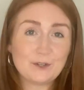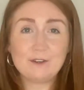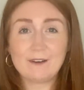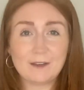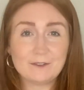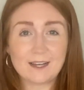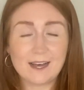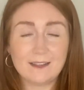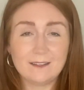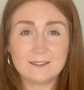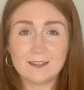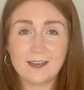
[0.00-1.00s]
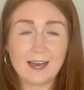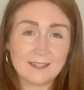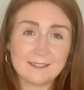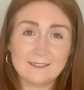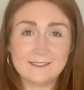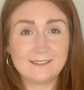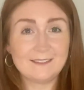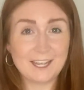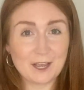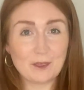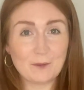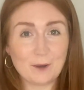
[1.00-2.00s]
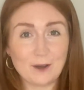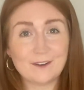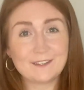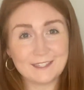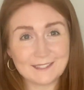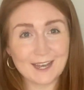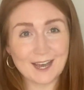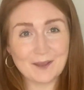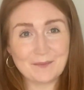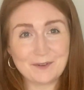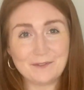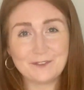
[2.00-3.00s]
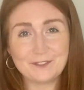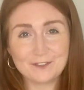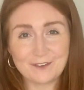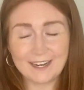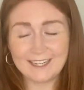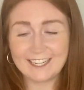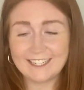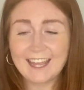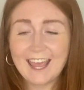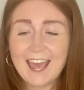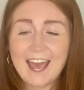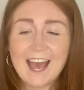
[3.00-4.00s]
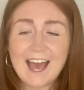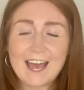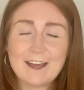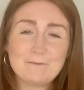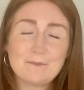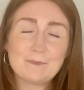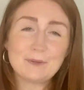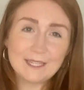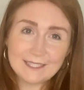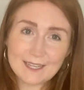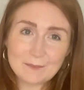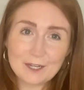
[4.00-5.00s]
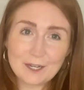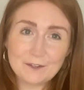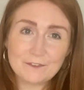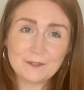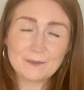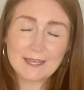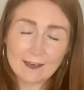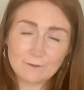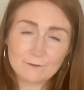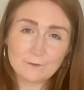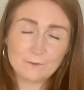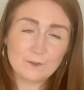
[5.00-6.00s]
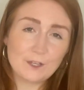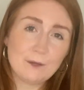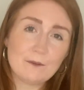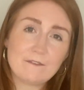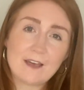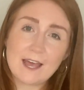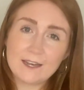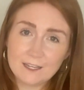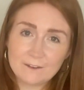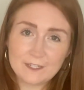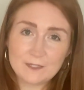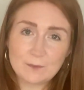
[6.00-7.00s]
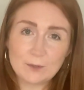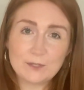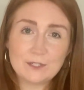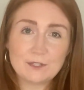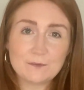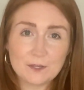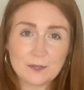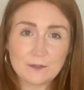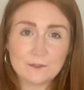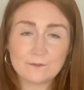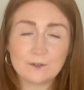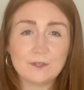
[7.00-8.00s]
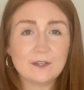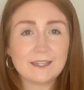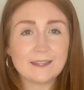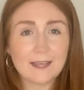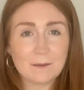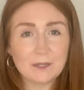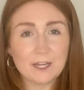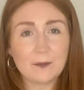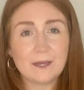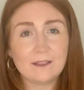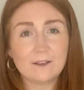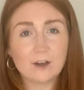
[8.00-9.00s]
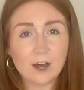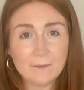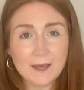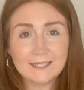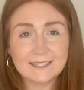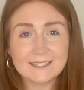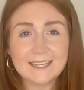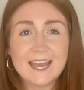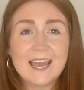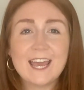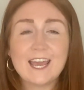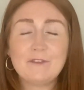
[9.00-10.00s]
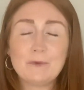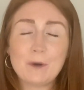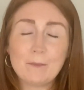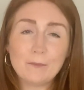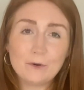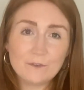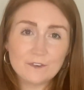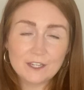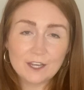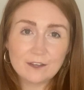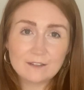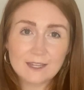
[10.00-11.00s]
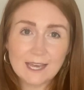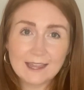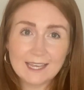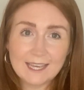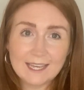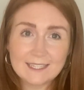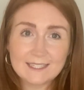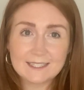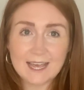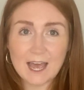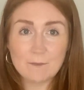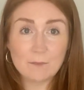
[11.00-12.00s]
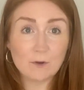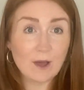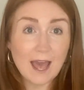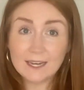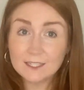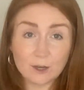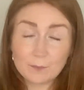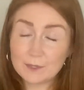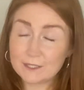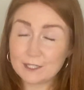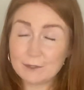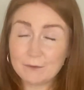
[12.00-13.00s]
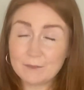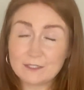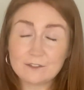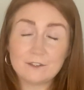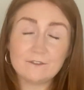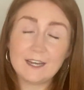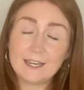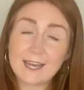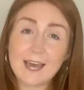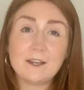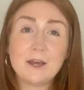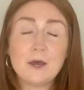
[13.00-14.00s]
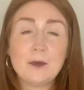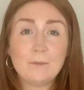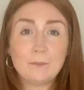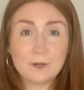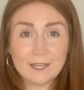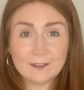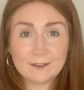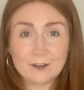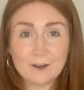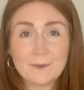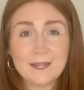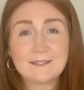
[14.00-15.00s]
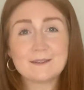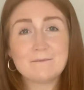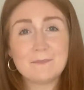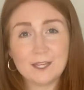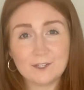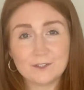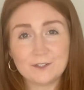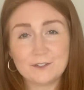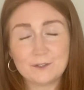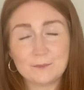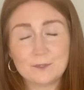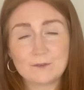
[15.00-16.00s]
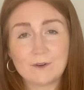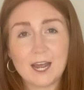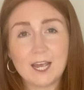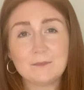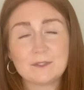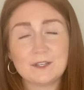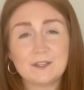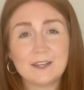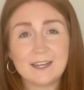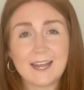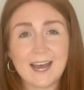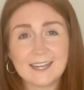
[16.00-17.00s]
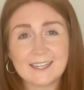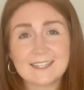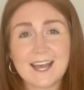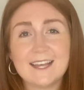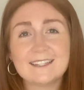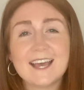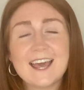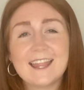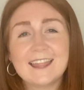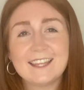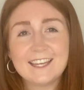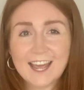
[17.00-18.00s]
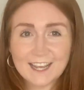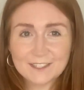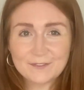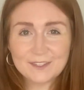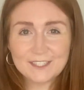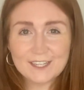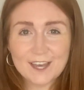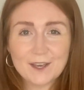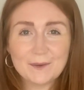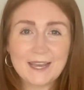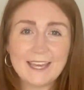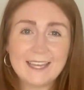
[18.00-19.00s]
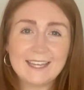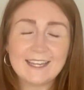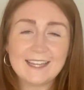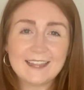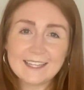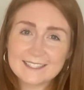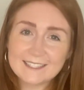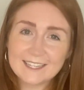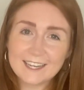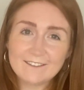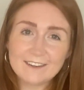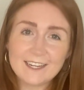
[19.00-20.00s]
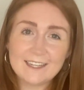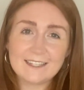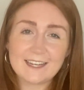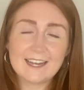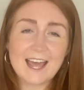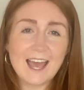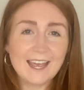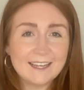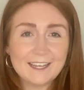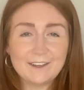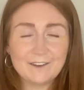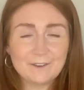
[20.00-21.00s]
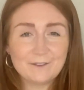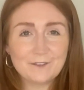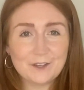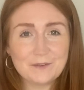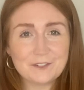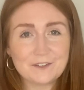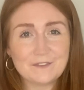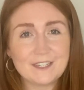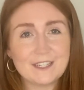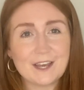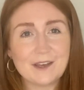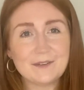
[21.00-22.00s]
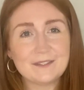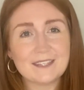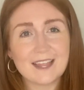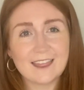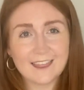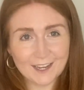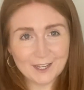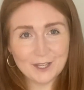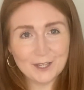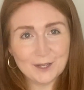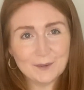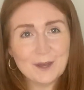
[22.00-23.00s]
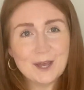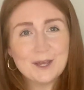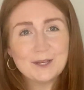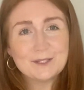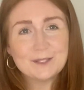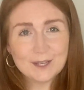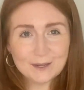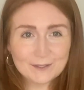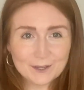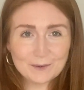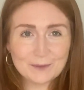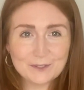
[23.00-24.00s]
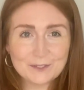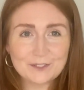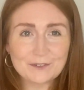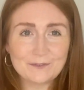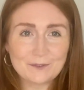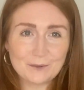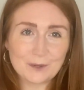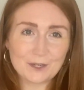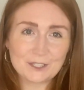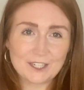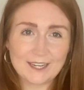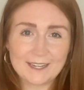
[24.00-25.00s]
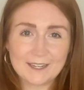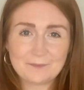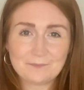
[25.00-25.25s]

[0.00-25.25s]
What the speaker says: your Outlook calendar and tick the box type of training. Please let me know if it was helpful for you. If any of these pointers were useful, you can let me know in the comments. If you want more videos like this, or any topics that you want me to cover, again, put it in the comments. Make sure you subscribe so you can access the next video in this series and any future videos. Thank you so much for watching.